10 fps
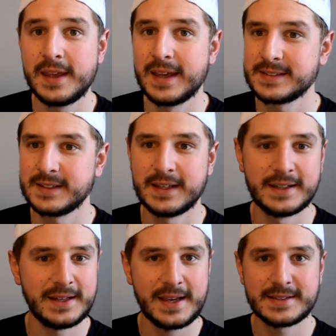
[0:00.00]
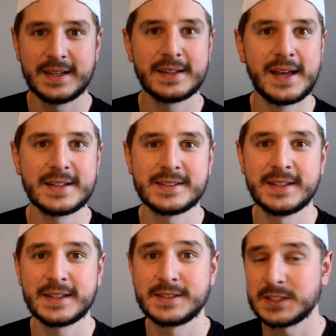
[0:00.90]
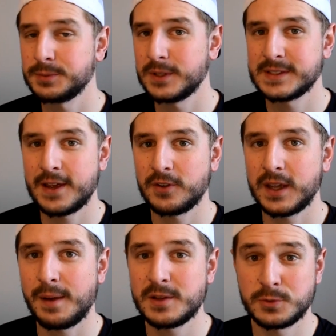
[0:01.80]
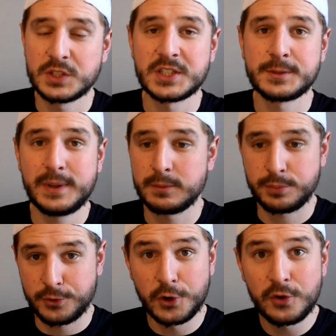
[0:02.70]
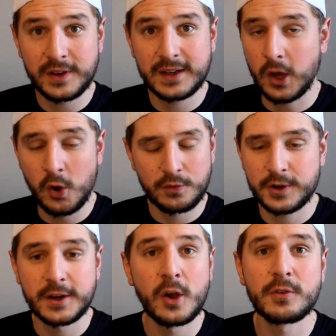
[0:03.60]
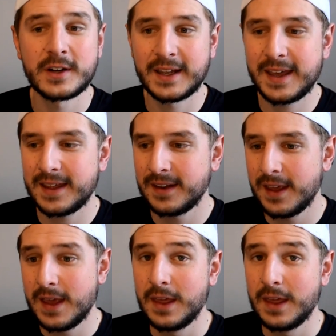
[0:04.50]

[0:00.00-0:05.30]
It's a nice inline 6.7 Cummins, which has been proven over and over again.